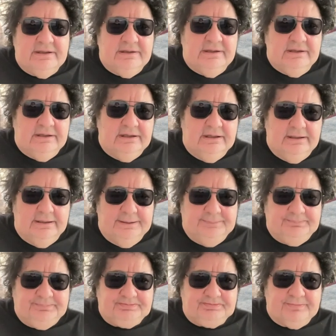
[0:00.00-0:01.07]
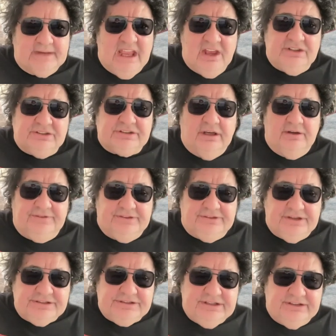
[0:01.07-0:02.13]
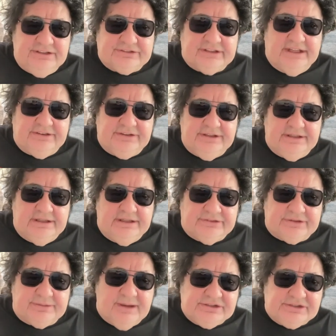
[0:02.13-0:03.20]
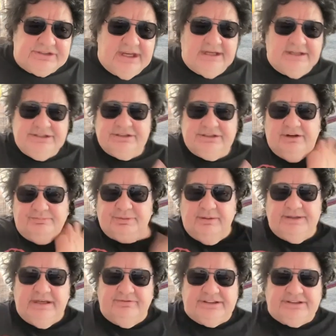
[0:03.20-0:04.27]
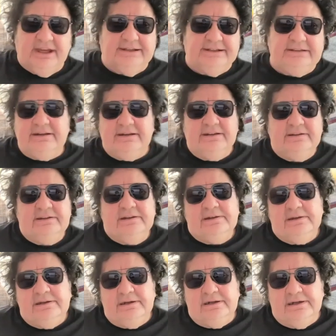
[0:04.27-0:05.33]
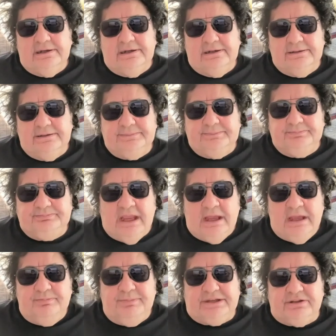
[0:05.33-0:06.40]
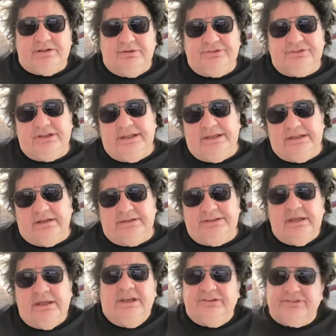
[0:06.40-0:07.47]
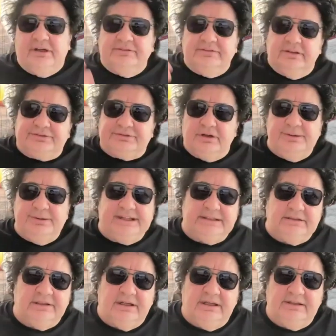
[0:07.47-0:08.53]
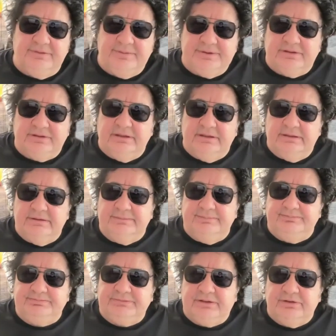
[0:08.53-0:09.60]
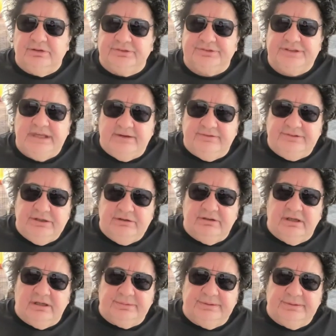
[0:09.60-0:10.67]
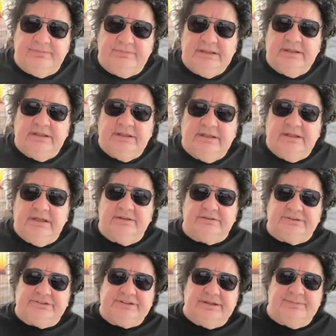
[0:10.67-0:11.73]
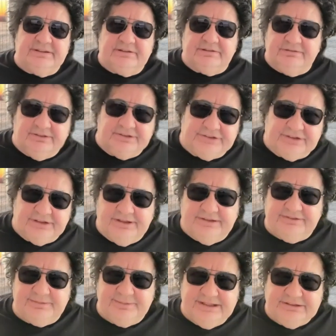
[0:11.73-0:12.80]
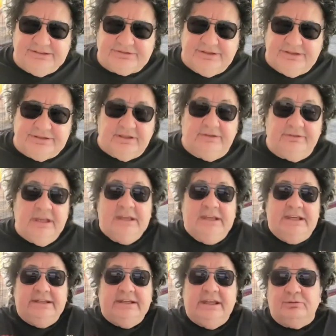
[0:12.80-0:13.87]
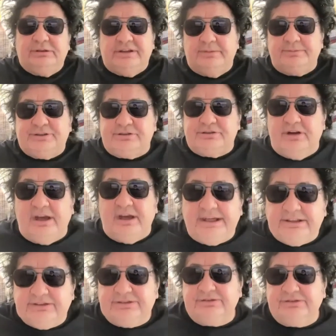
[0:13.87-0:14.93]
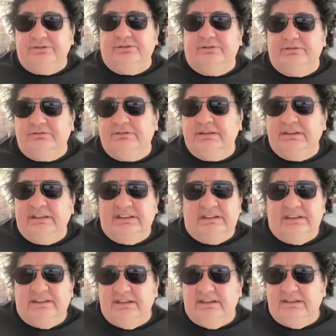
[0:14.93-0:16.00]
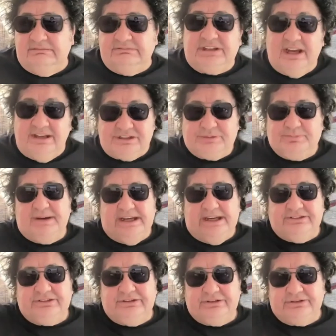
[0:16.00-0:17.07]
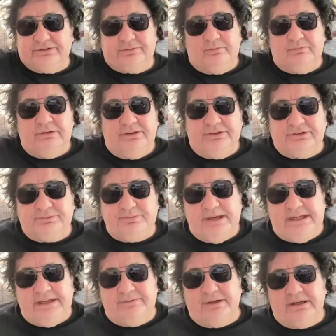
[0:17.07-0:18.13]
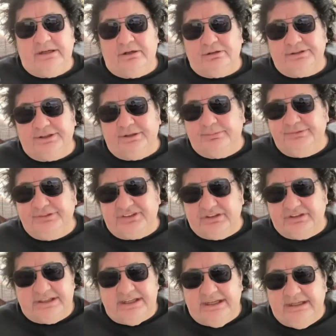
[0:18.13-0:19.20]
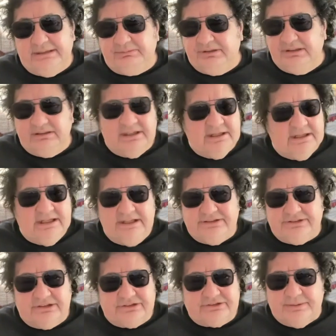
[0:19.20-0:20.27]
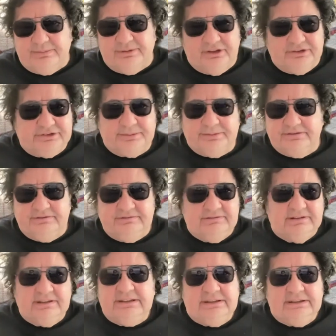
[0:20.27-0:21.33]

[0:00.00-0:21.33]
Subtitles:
So for this year's State Theatre, it's the most challenging I've probably ever done. I've got Throwing Down a Line from the Girls in the Avenue album, and I've got Stepping Across the Line from Main Street Job. In other words, I'm trying to touch bases with as many of my old albums as I can, but it's just impossible.